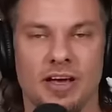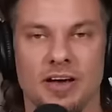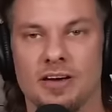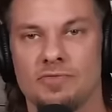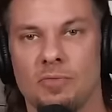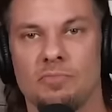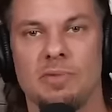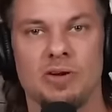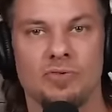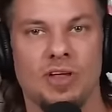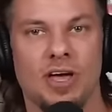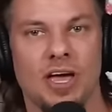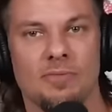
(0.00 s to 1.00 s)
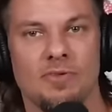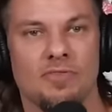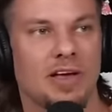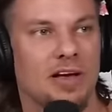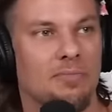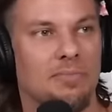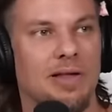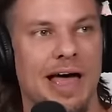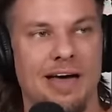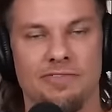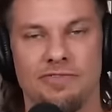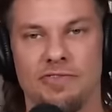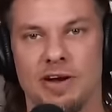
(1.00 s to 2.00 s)
kind of a middle name of like a
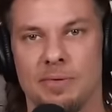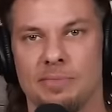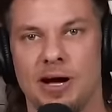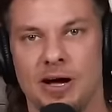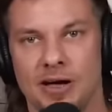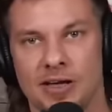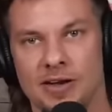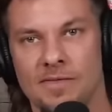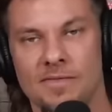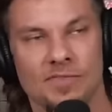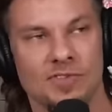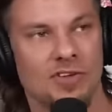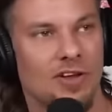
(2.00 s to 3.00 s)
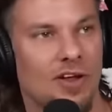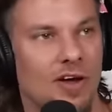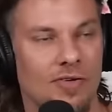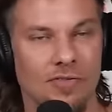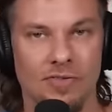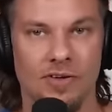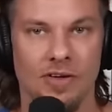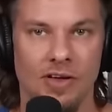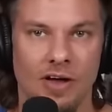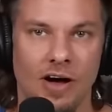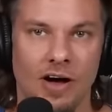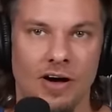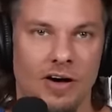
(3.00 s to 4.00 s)
black friend of mine, you know?
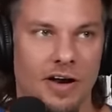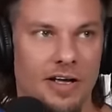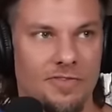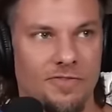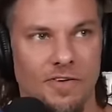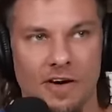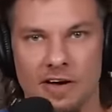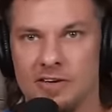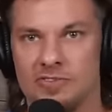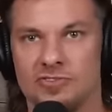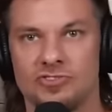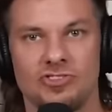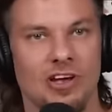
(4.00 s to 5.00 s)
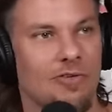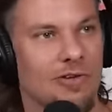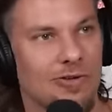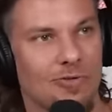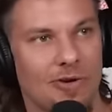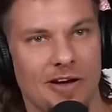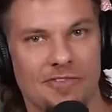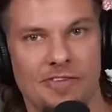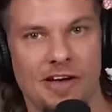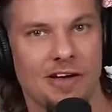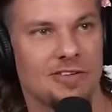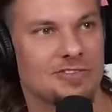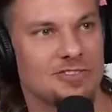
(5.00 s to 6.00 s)
Oh, that's fucking Jerry
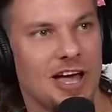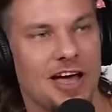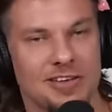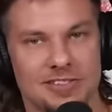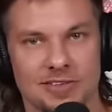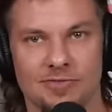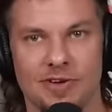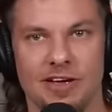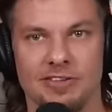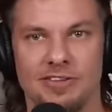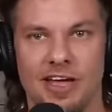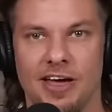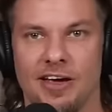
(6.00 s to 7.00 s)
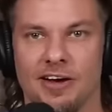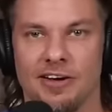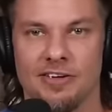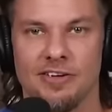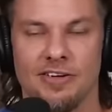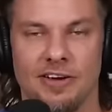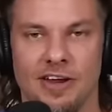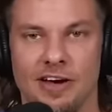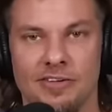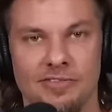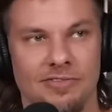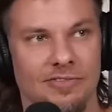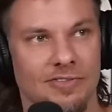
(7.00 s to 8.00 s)
Grivere Jackson right there, you
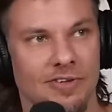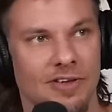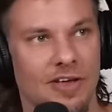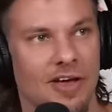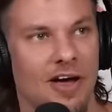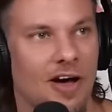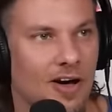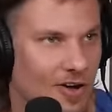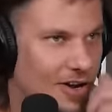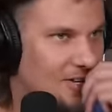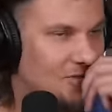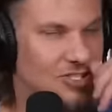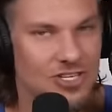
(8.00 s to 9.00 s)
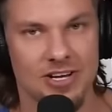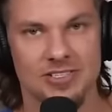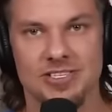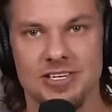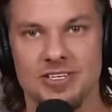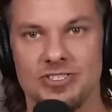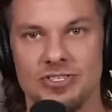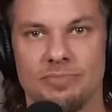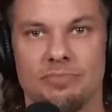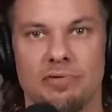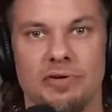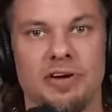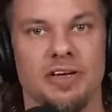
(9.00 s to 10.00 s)
know? Oh, that's Shantisha
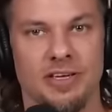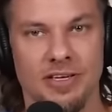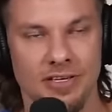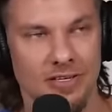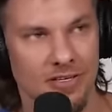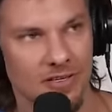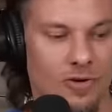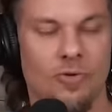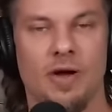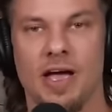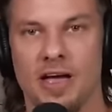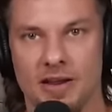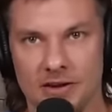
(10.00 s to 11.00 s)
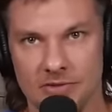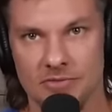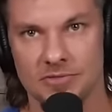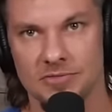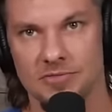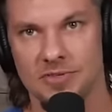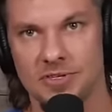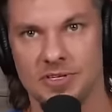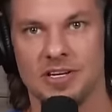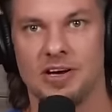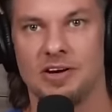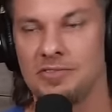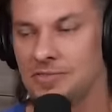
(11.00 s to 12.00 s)
Bree Crandall, you
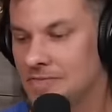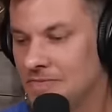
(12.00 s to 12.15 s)
know?